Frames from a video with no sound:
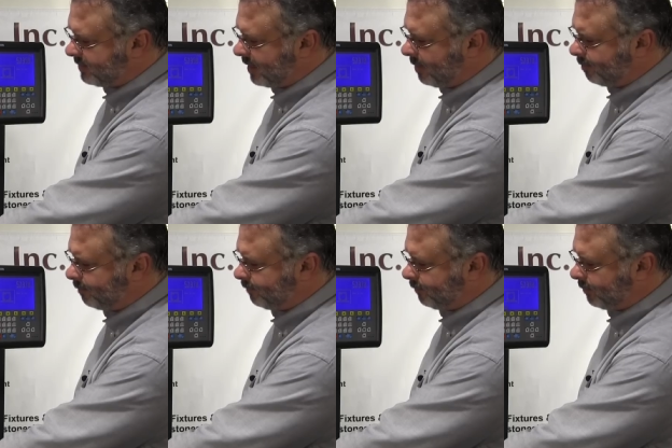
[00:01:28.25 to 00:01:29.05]
the
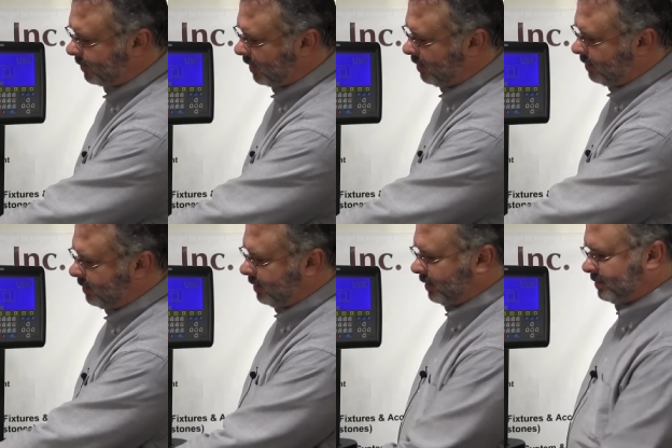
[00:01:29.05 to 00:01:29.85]
top
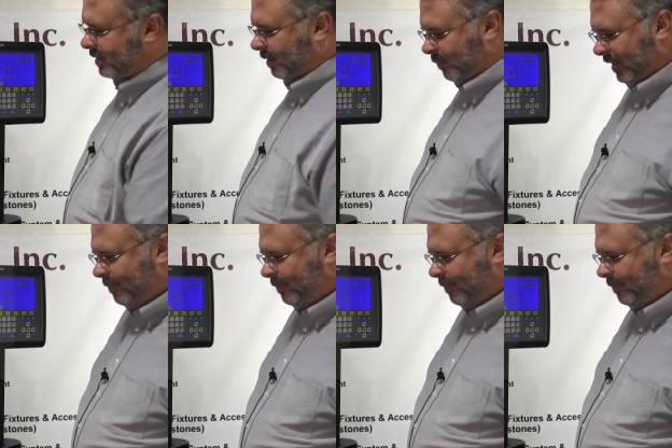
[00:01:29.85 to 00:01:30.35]
it's going to